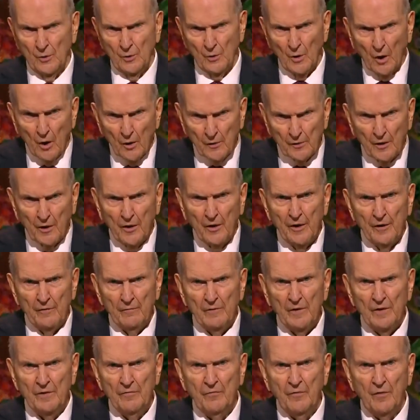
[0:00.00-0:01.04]
God, our
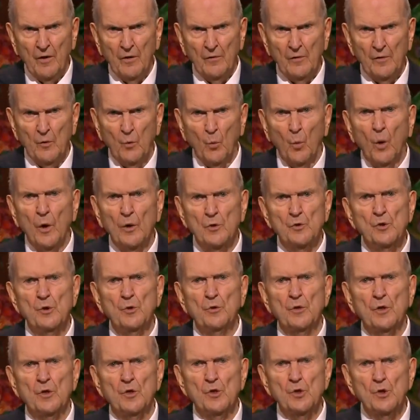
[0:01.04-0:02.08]
Heavenly Father, wants
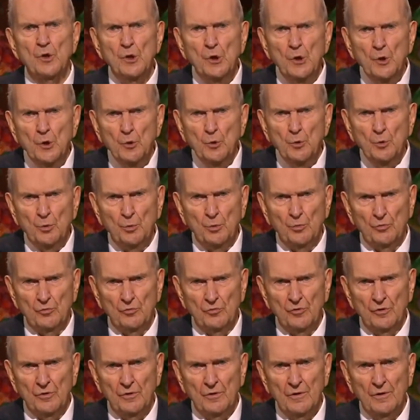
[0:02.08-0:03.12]
you to
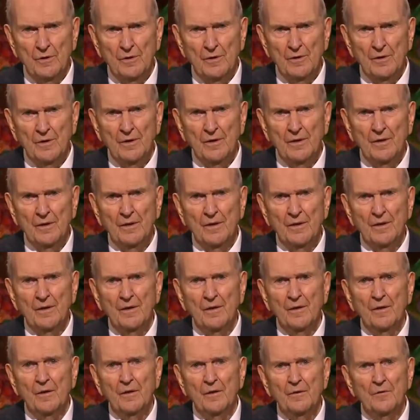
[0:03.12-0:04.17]
choose
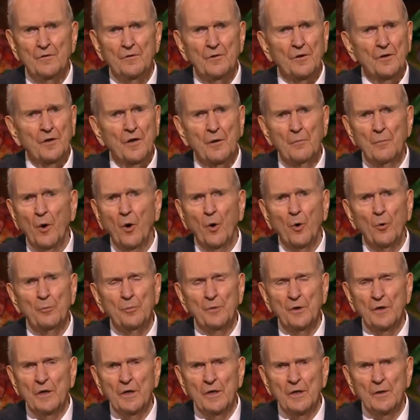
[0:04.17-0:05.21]
to come
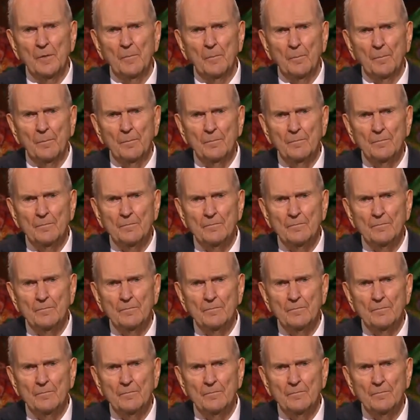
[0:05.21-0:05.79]
home to Him.